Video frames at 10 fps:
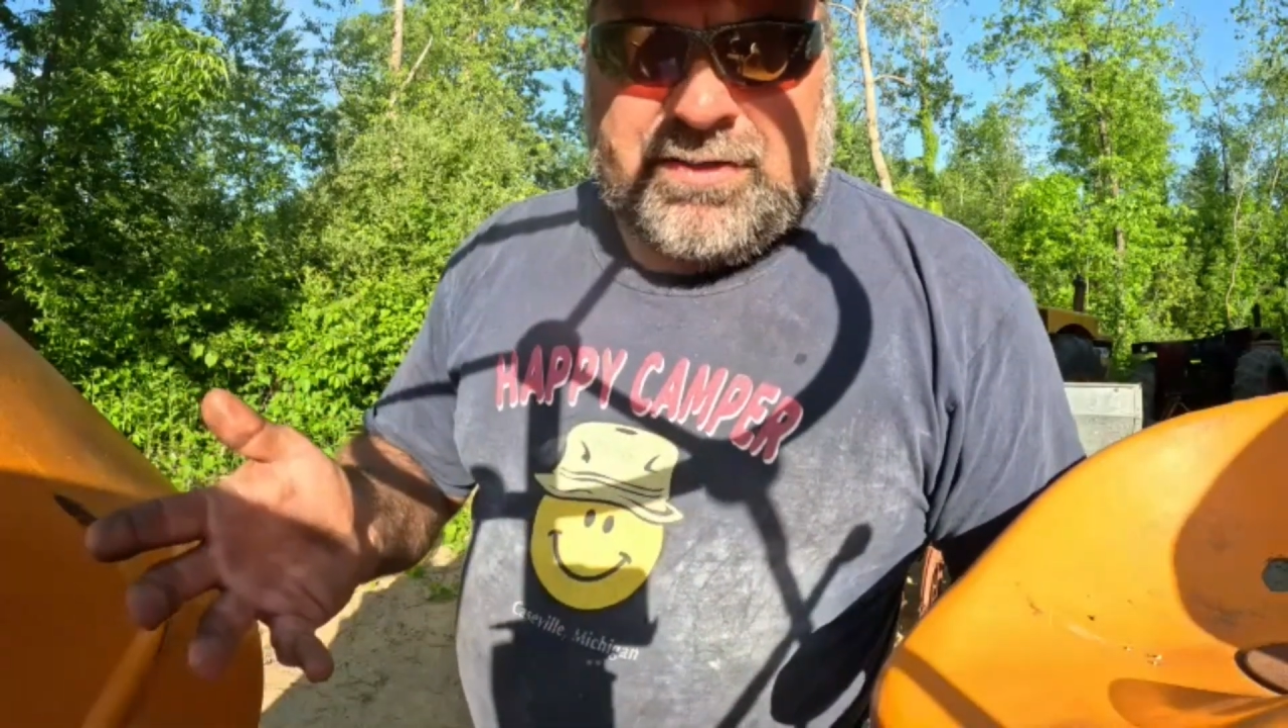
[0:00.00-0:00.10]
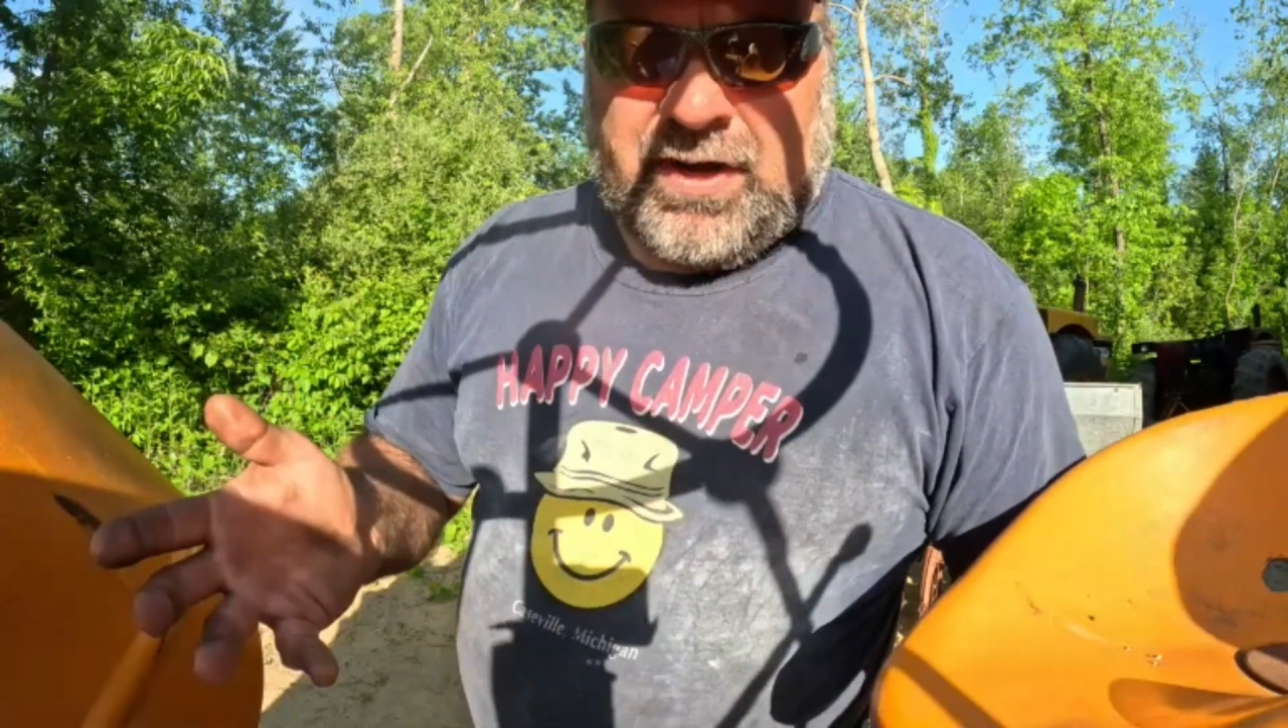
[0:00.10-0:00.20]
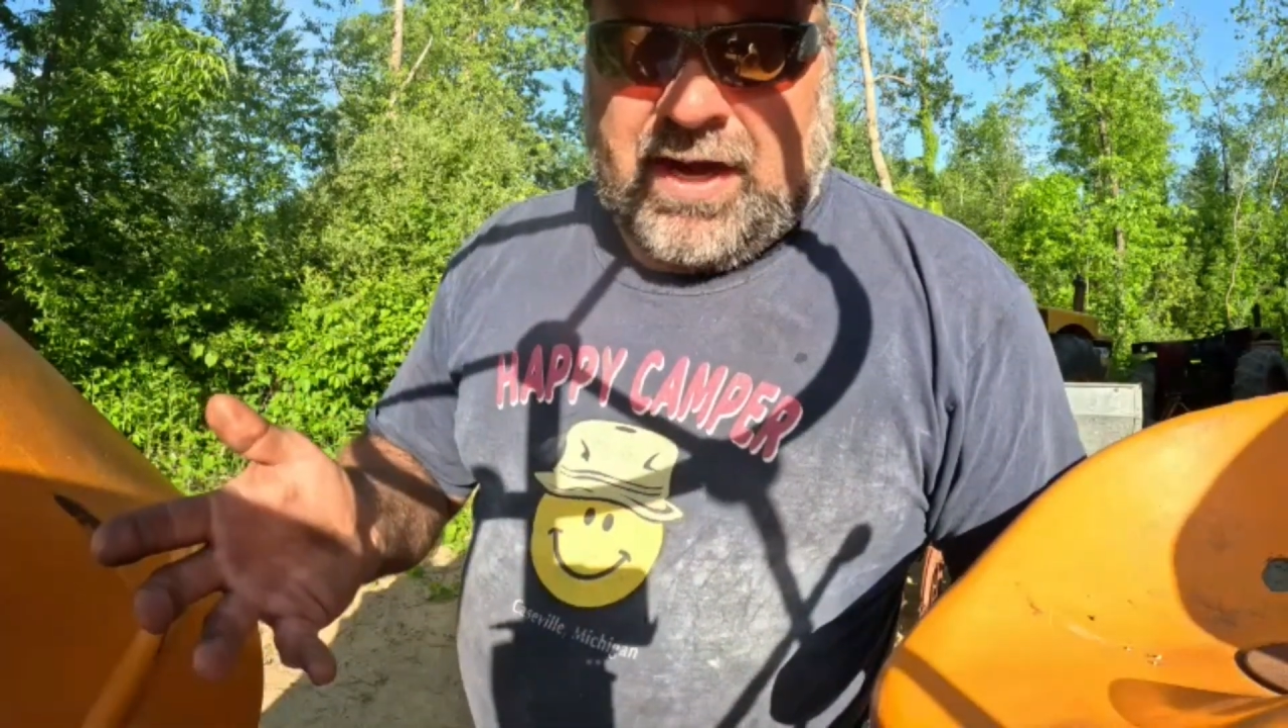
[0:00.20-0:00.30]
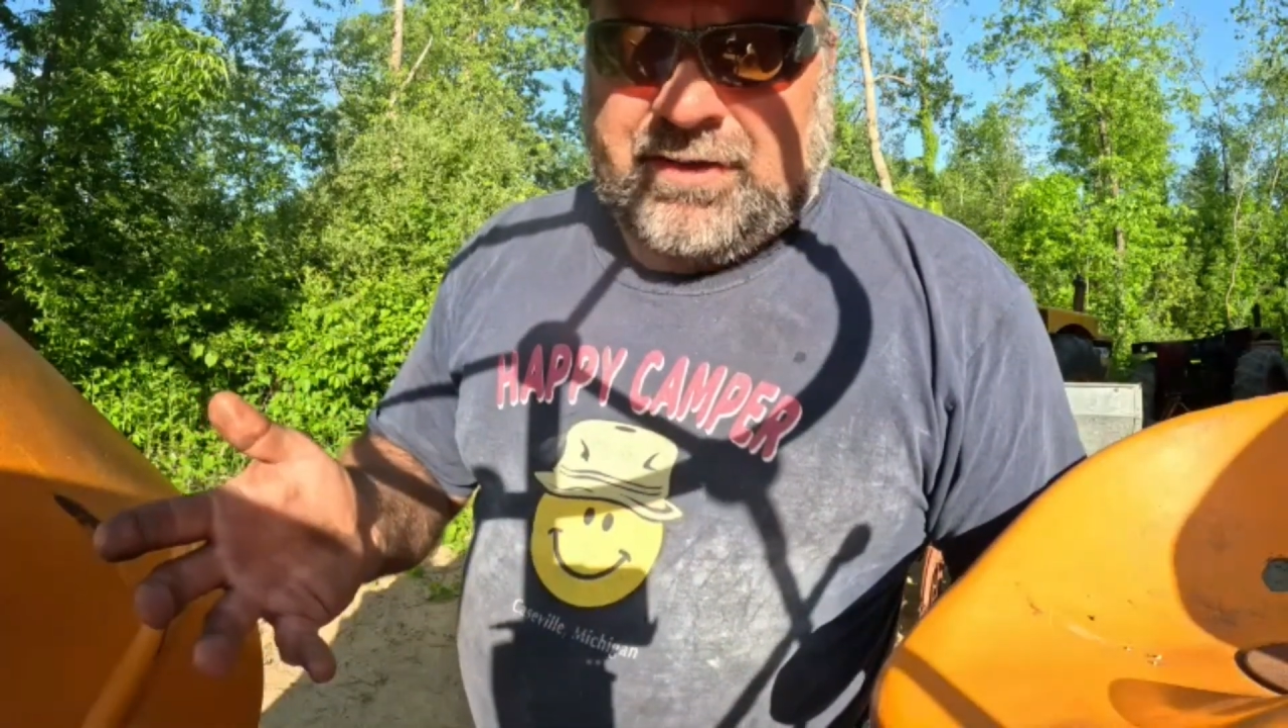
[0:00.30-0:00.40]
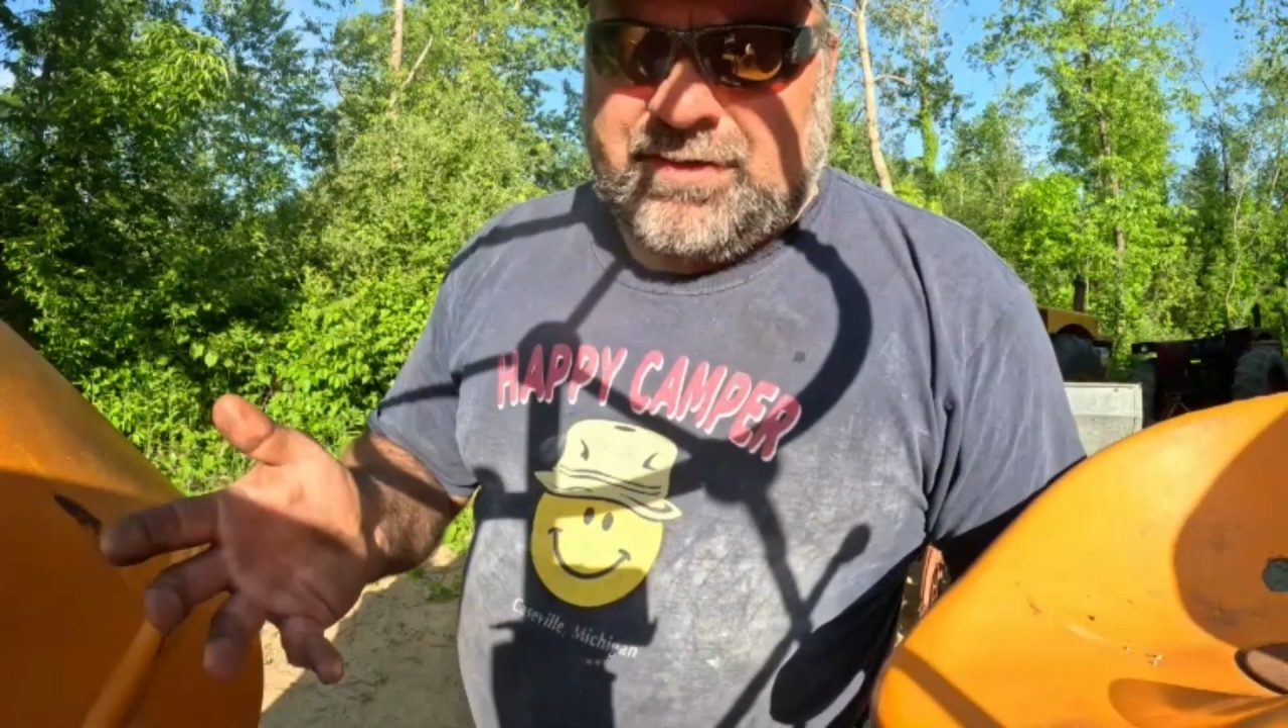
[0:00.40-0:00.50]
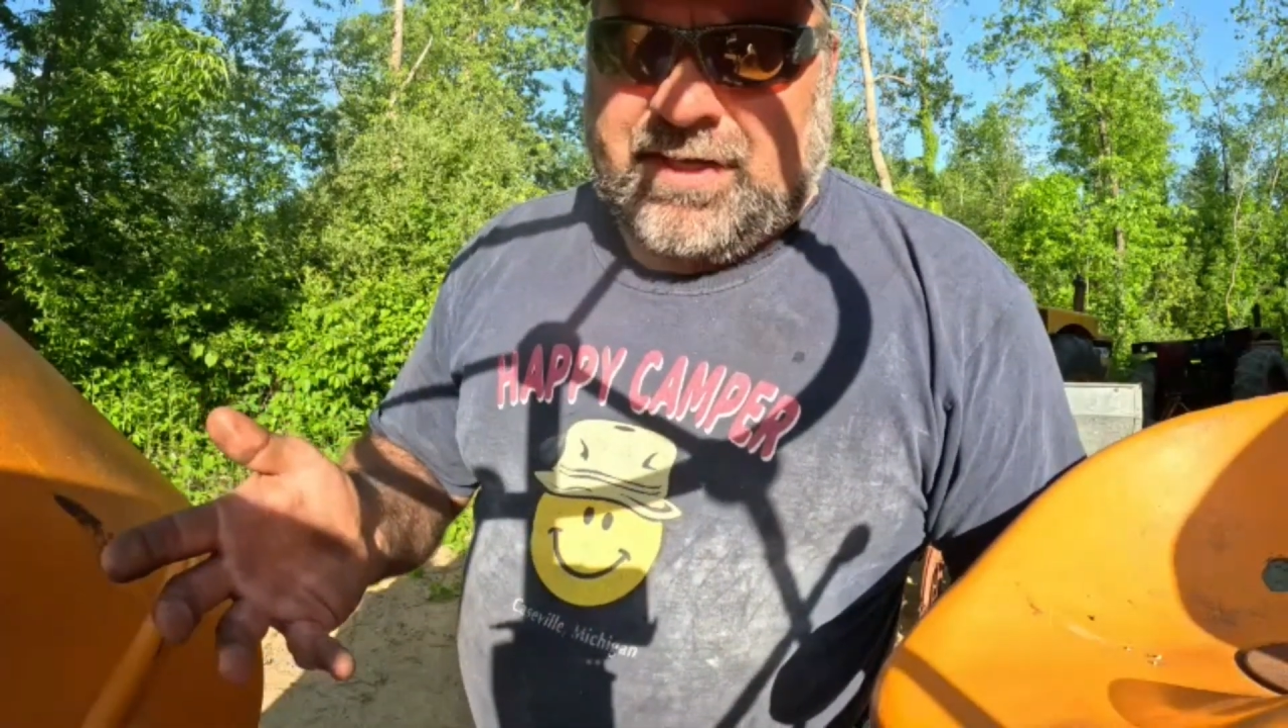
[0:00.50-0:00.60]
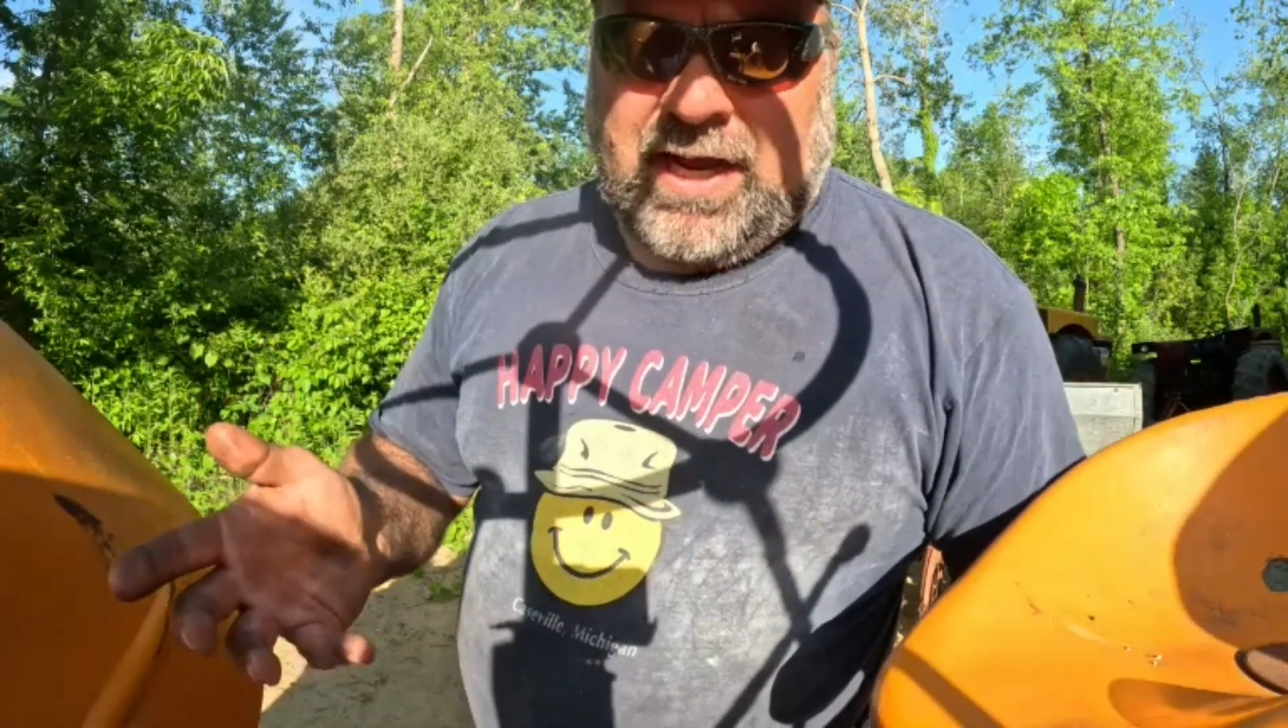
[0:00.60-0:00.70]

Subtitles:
tractors